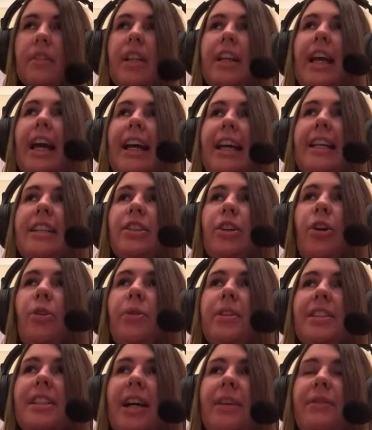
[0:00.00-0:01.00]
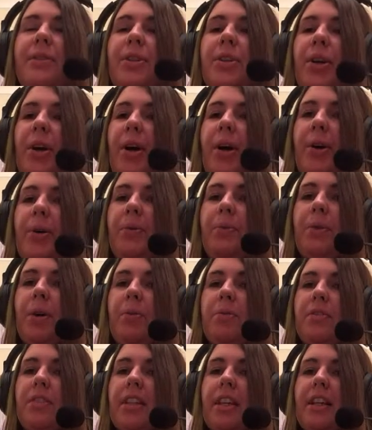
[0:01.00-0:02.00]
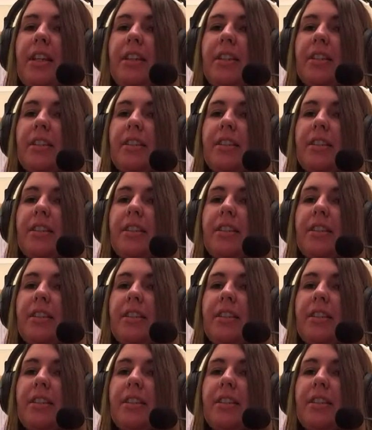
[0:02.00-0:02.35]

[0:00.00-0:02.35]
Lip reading: Yeah, he'll always have a go, won't he?